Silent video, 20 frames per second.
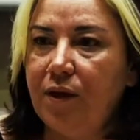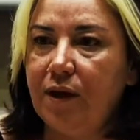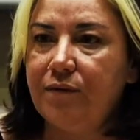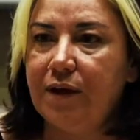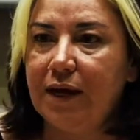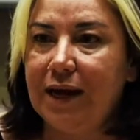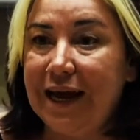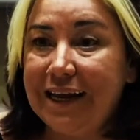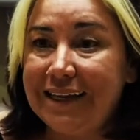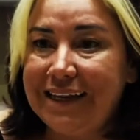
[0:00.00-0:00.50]
that
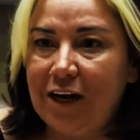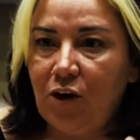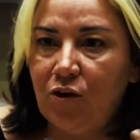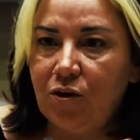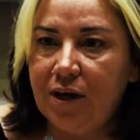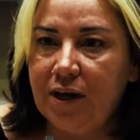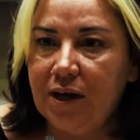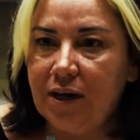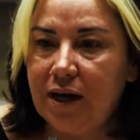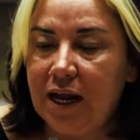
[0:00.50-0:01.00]
the
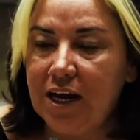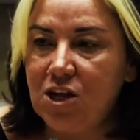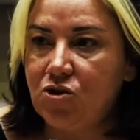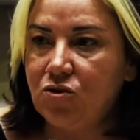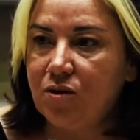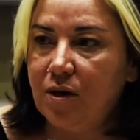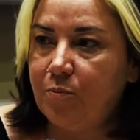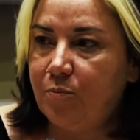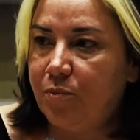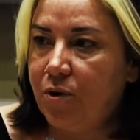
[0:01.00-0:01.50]
Catalonian
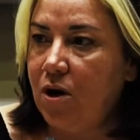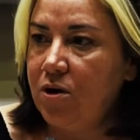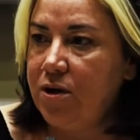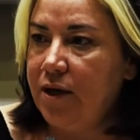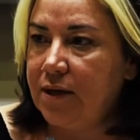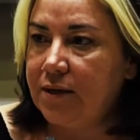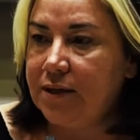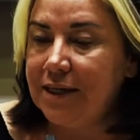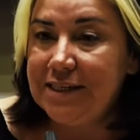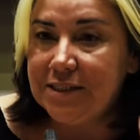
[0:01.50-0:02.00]
National
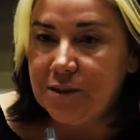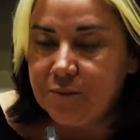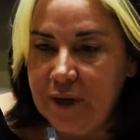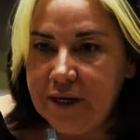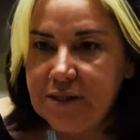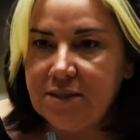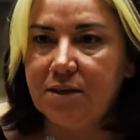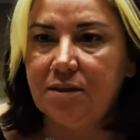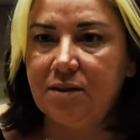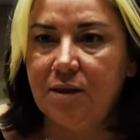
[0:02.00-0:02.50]
Project is
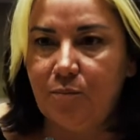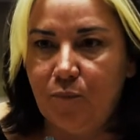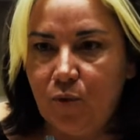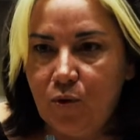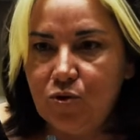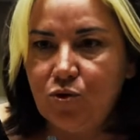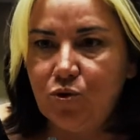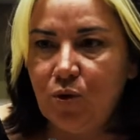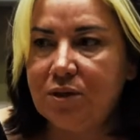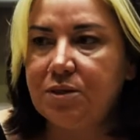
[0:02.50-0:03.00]
based in the
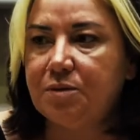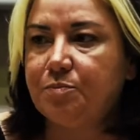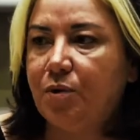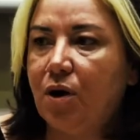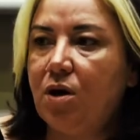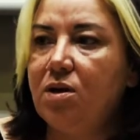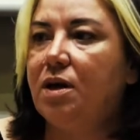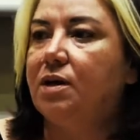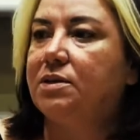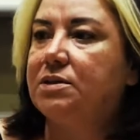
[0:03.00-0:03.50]
Bourgeois
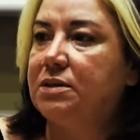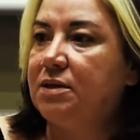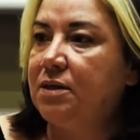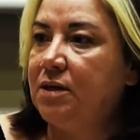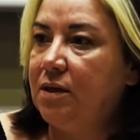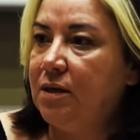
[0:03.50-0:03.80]
Project.